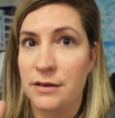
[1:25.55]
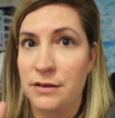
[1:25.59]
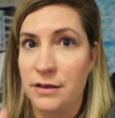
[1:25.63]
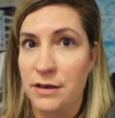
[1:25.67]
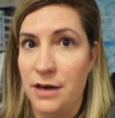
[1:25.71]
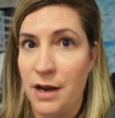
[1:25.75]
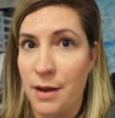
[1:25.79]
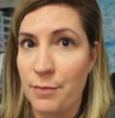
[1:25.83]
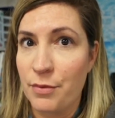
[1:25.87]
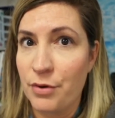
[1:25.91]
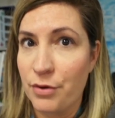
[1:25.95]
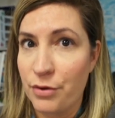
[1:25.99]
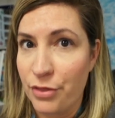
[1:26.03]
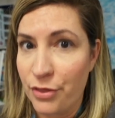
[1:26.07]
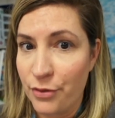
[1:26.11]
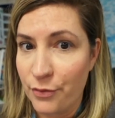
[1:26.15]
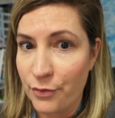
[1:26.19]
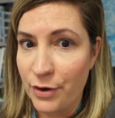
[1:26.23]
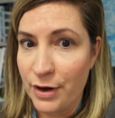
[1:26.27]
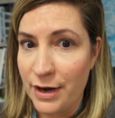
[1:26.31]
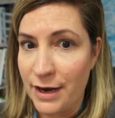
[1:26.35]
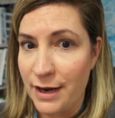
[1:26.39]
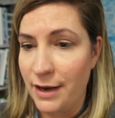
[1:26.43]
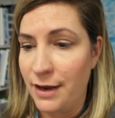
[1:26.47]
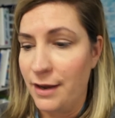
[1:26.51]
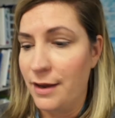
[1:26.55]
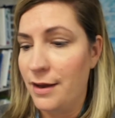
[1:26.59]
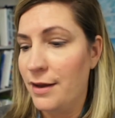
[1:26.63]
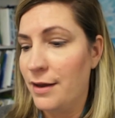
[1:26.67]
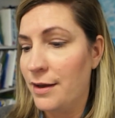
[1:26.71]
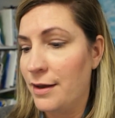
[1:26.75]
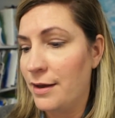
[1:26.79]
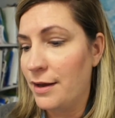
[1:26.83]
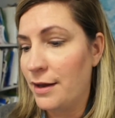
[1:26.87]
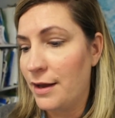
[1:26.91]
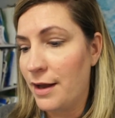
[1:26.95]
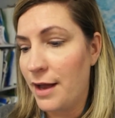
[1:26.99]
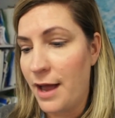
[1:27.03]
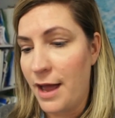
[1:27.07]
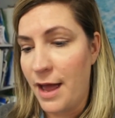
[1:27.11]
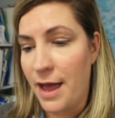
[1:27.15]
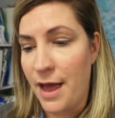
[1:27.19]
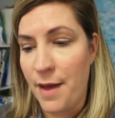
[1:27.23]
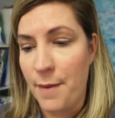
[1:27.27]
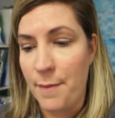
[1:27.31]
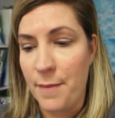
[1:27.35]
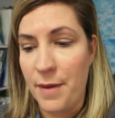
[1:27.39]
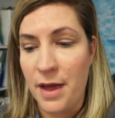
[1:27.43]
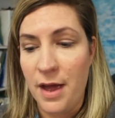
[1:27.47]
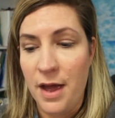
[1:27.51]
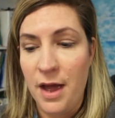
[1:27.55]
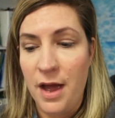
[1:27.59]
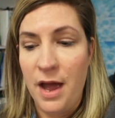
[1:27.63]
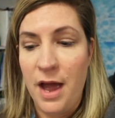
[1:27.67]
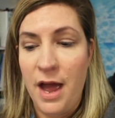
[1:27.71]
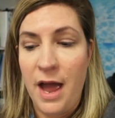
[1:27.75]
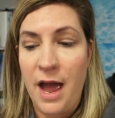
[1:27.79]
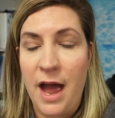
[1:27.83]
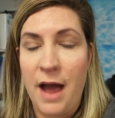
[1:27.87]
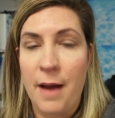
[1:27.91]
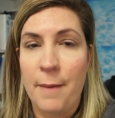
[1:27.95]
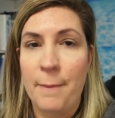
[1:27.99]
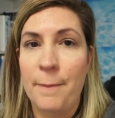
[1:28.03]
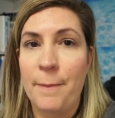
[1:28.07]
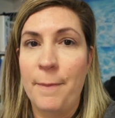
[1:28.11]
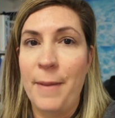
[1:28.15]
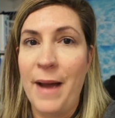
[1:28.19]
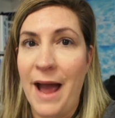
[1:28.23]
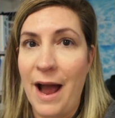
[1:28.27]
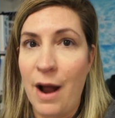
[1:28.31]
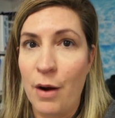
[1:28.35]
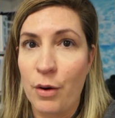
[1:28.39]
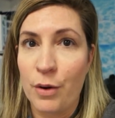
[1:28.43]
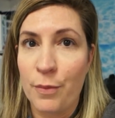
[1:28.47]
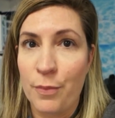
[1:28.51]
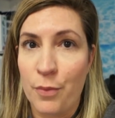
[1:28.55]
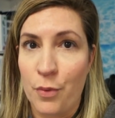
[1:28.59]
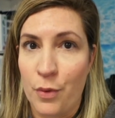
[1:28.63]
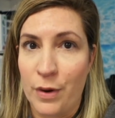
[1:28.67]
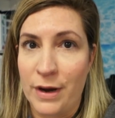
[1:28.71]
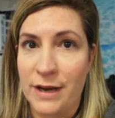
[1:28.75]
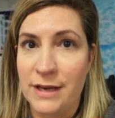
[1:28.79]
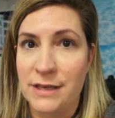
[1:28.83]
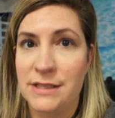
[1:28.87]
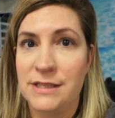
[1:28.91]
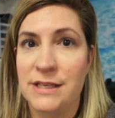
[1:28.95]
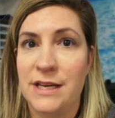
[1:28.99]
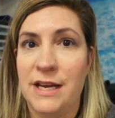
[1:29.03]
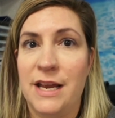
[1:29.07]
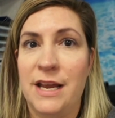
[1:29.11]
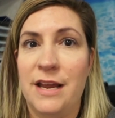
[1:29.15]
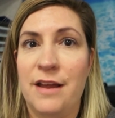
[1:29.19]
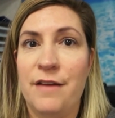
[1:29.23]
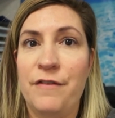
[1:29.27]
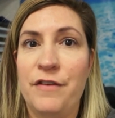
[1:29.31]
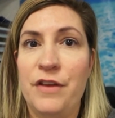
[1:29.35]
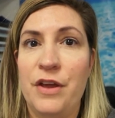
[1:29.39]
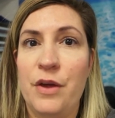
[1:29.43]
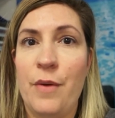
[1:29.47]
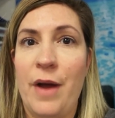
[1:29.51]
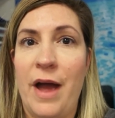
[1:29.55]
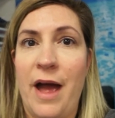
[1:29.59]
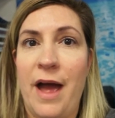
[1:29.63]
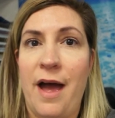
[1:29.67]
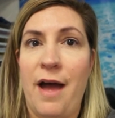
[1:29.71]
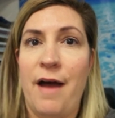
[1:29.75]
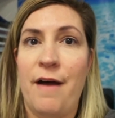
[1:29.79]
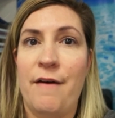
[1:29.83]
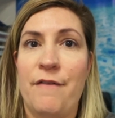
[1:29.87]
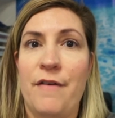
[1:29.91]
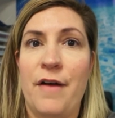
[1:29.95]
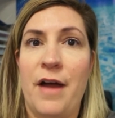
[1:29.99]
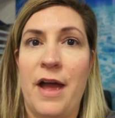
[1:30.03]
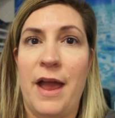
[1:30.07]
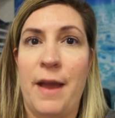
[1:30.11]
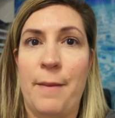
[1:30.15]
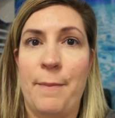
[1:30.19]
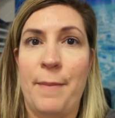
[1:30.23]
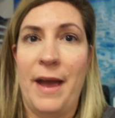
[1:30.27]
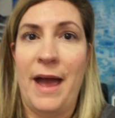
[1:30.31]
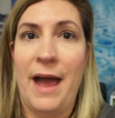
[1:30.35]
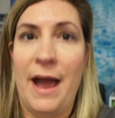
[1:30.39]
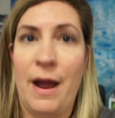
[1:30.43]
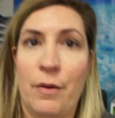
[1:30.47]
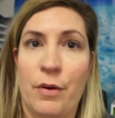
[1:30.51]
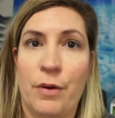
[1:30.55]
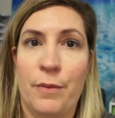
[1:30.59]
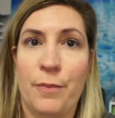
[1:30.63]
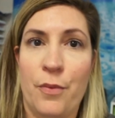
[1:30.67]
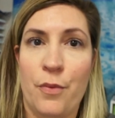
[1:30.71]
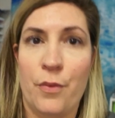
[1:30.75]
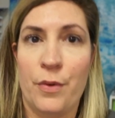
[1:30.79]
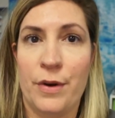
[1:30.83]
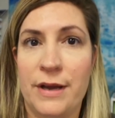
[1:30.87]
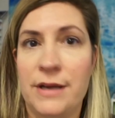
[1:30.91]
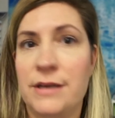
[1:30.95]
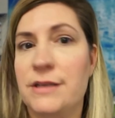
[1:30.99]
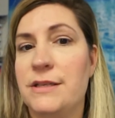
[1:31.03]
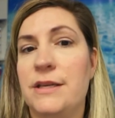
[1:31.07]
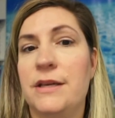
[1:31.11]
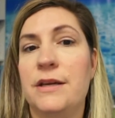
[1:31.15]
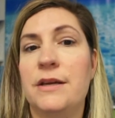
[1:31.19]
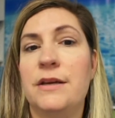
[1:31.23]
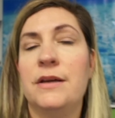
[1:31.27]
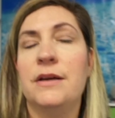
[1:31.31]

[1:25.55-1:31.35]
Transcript: Number 3, PowerPoint. If you have a PowerPoint,